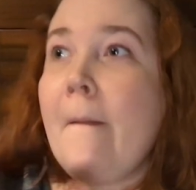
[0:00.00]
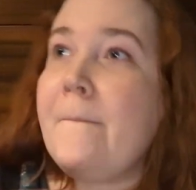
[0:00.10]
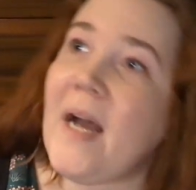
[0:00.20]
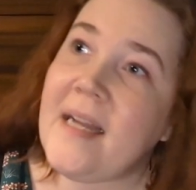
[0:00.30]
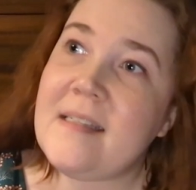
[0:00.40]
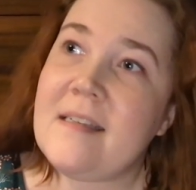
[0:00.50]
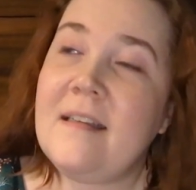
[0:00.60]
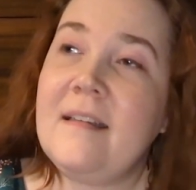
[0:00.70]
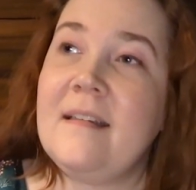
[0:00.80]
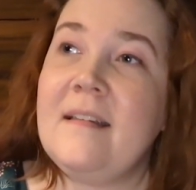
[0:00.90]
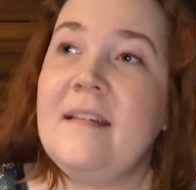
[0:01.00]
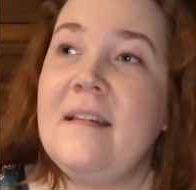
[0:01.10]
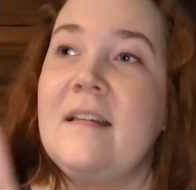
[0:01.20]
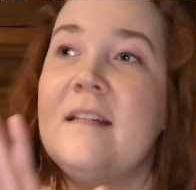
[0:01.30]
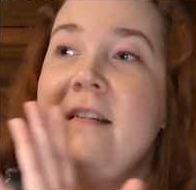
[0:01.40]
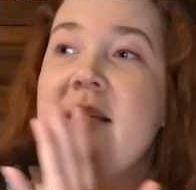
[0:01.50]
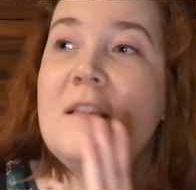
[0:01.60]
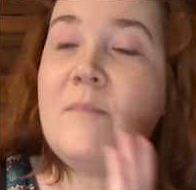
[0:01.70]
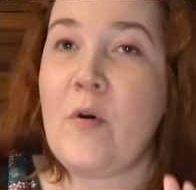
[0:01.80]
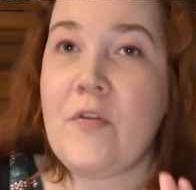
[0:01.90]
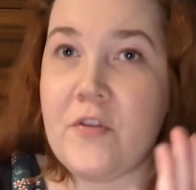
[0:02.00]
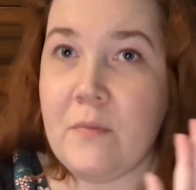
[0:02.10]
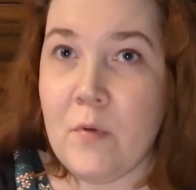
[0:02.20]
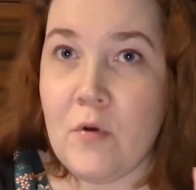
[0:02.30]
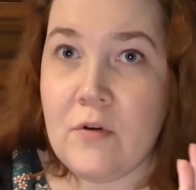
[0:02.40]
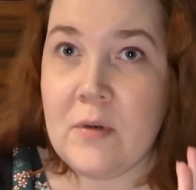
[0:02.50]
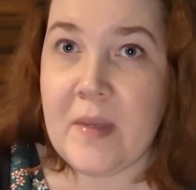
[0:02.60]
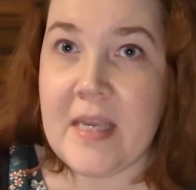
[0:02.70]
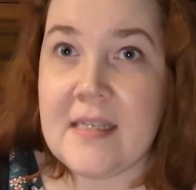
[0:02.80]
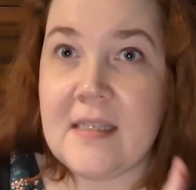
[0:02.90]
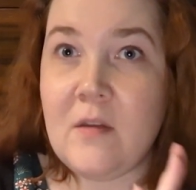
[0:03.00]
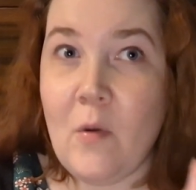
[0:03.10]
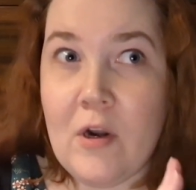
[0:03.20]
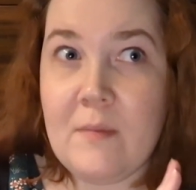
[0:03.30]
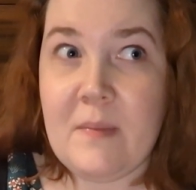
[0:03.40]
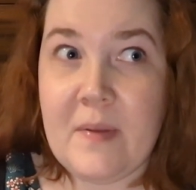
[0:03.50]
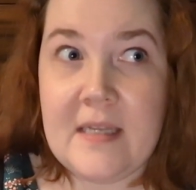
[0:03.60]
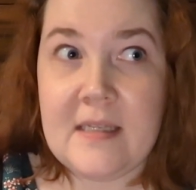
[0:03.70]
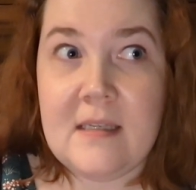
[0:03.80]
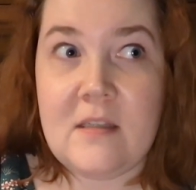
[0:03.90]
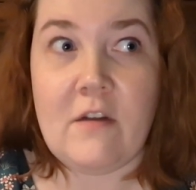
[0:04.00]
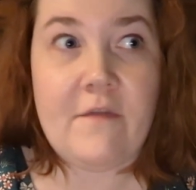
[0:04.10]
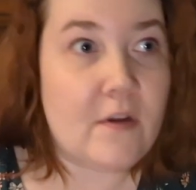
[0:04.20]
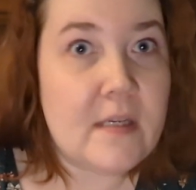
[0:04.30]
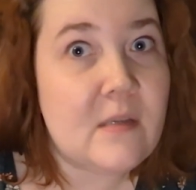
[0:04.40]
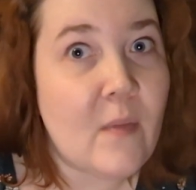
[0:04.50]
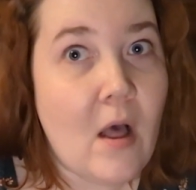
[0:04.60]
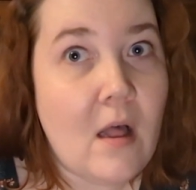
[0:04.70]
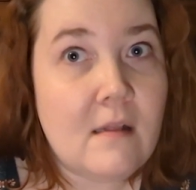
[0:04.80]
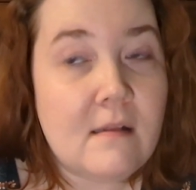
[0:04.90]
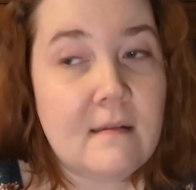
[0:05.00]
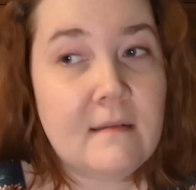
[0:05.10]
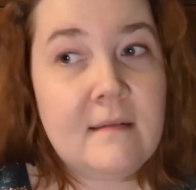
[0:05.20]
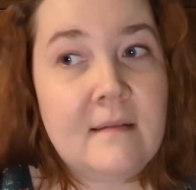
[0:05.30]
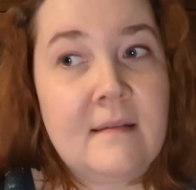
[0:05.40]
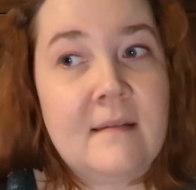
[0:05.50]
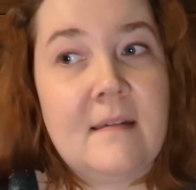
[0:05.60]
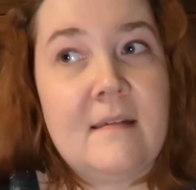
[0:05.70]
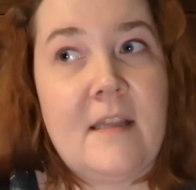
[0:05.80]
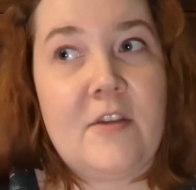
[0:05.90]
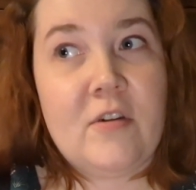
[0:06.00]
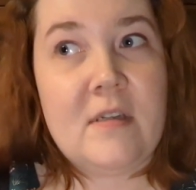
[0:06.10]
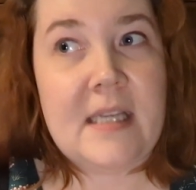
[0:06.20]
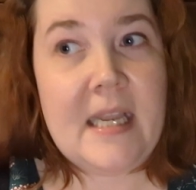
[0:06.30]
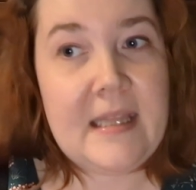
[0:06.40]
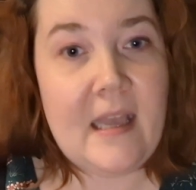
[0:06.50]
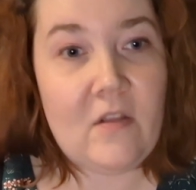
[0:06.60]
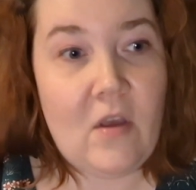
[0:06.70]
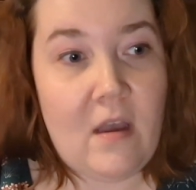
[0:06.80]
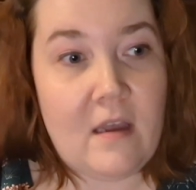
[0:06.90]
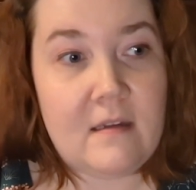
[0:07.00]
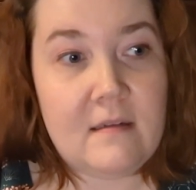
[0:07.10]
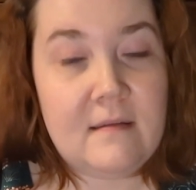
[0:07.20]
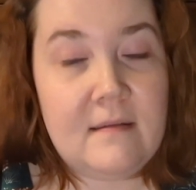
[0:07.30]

But both the moon piece and the ornament pieces are very small. They shouldn't take that long.